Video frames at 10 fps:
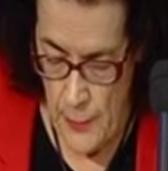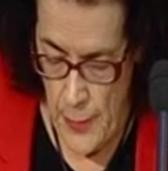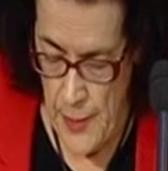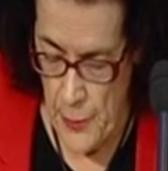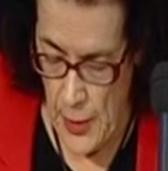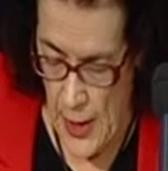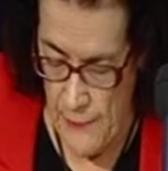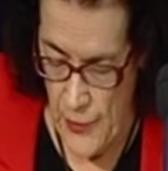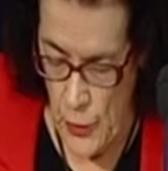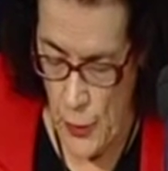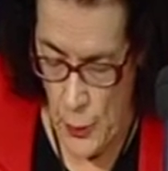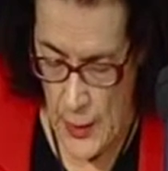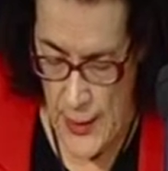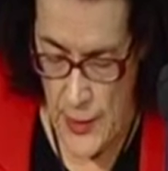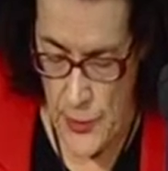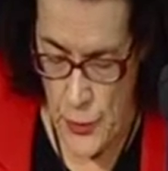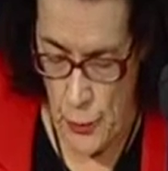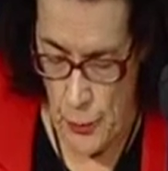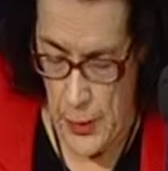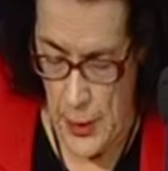people are very willing to
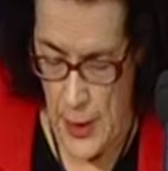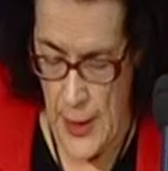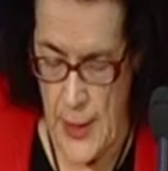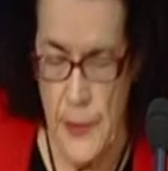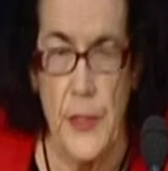apply